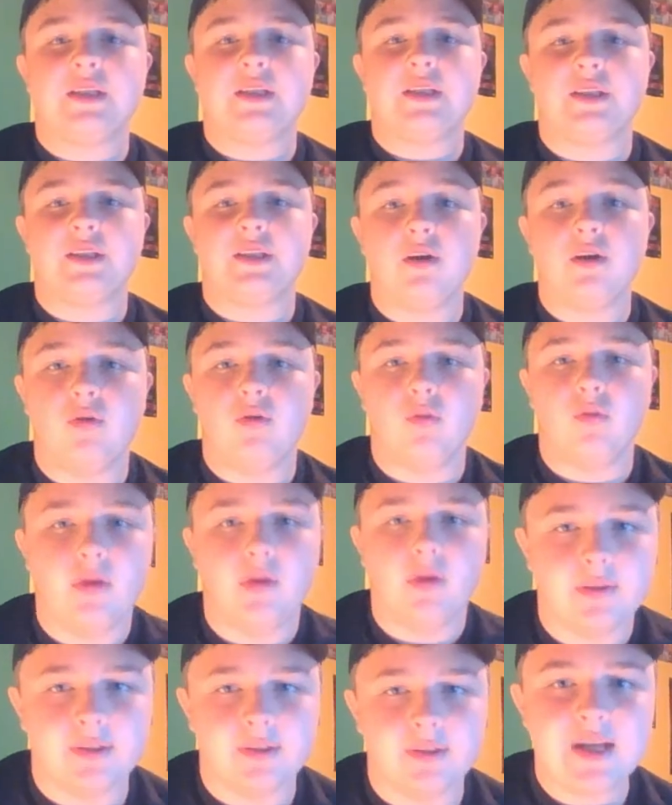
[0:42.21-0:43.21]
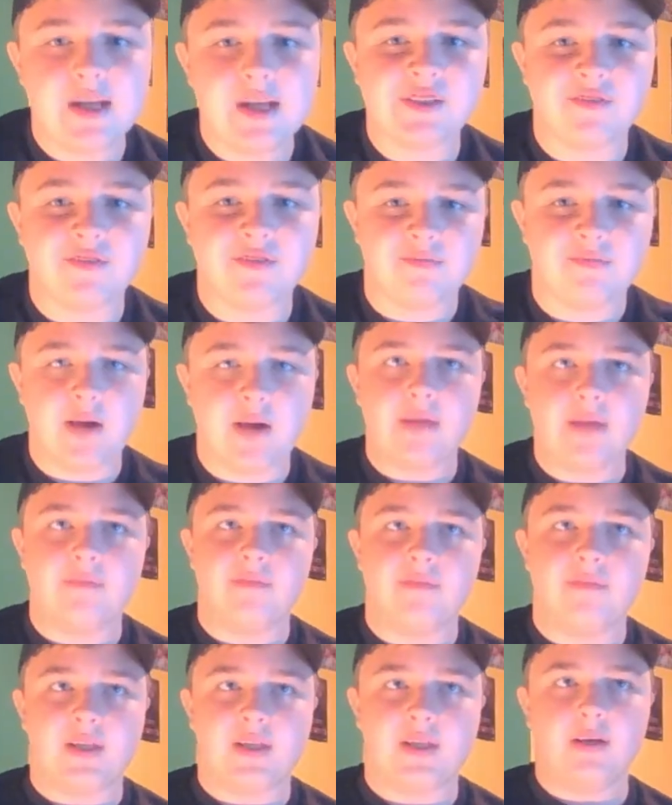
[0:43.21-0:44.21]
So, the last 5
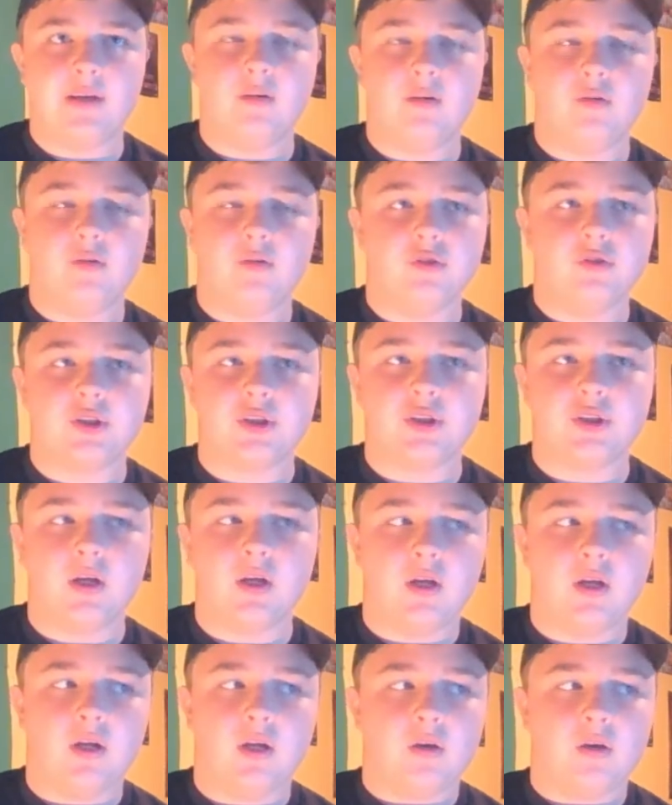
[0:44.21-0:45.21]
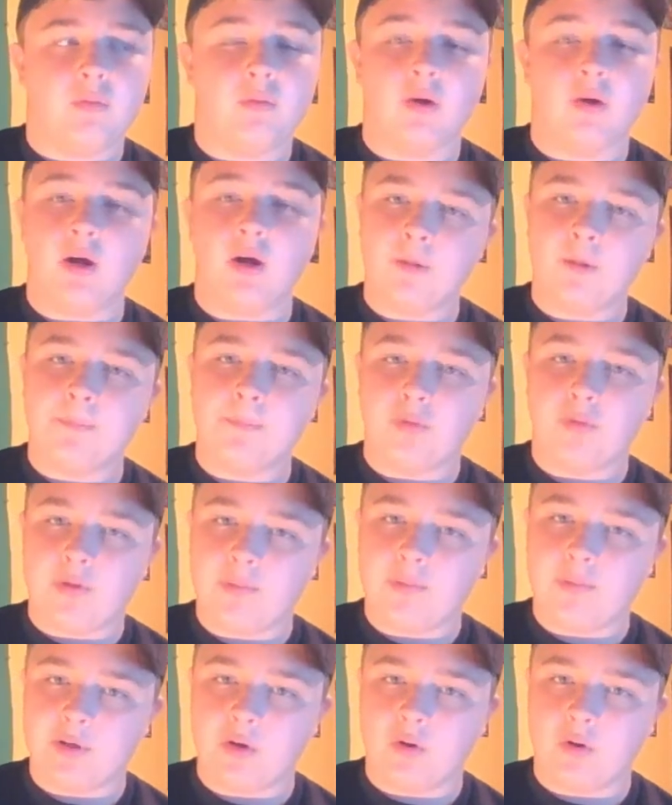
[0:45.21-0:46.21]
videos were all
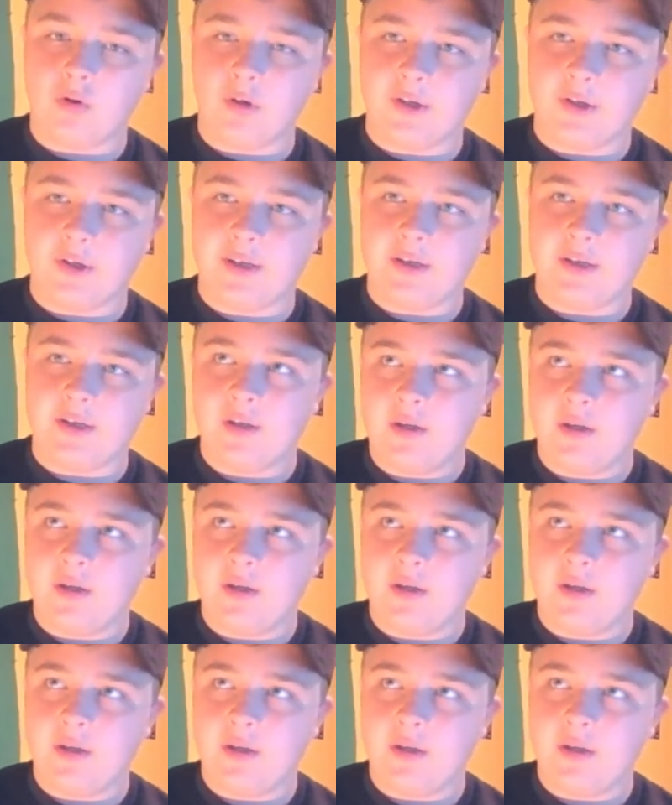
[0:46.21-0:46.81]
pre-recorded.